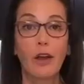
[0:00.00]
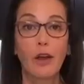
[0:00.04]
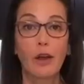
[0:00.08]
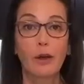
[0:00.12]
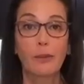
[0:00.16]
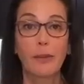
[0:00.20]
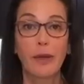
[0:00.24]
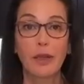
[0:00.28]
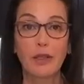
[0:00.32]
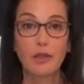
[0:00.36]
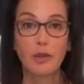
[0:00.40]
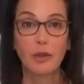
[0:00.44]

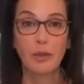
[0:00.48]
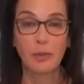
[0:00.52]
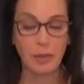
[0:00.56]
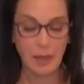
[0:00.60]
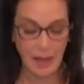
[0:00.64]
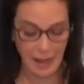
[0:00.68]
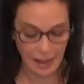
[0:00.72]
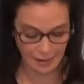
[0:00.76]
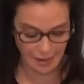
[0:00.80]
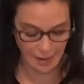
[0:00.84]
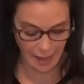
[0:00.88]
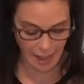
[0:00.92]
our mushroom
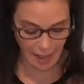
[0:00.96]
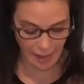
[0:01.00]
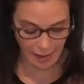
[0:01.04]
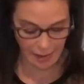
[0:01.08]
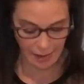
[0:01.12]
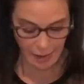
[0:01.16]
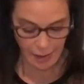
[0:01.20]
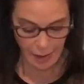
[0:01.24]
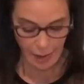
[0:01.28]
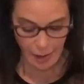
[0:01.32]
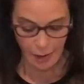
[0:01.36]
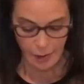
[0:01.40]

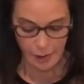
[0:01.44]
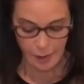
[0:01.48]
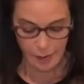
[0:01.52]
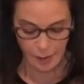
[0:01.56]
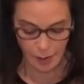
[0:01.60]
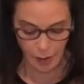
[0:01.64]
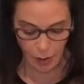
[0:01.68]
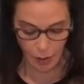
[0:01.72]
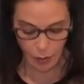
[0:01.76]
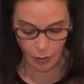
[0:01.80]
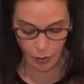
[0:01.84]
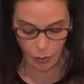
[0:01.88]
pate.
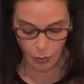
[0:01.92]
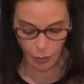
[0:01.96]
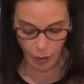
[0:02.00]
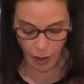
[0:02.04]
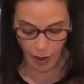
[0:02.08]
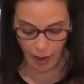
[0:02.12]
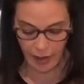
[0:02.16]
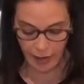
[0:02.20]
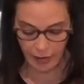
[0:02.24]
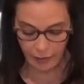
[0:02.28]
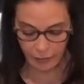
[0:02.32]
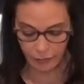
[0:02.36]
So
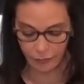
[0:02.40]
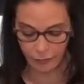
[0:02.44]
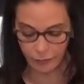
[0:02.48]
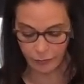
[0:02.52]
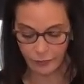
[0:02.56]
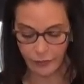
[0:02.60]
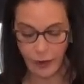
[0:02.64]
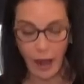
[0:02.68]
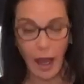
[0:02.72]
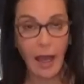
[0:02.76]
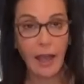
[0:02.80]
I have